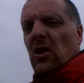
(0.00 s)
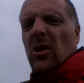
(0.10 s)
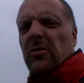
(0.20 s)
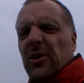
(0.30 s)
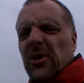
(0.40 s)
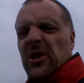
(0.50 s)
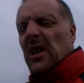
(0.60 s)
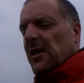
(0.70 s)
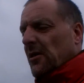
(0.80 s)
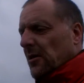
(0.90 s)
I was just
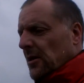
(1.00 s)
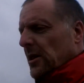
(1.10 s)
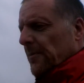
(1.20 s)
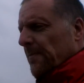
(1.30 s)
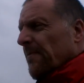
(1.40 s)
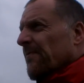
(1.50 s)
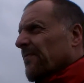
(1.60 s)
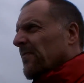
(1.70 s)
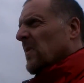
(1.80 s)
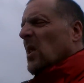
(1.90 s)
saying I'm
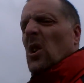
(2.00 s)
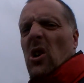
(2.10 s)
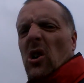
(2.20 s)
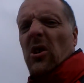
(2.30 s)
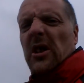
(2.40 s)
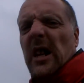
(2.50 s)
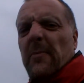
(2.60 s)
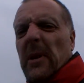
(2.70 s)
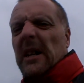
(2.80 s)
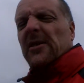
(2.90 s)
gonna
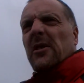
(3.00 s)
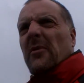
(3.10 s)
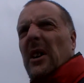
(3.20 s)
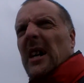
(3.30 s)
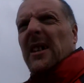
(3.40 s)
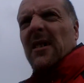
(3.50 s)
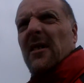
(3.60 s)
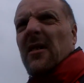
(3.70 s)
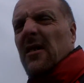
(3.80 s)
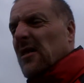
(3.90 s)
head back to the van.
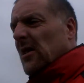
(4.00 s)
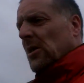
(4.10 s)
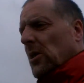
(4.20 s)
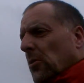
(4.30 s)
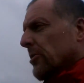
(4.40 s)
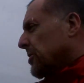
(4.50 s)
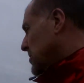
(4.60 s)
I was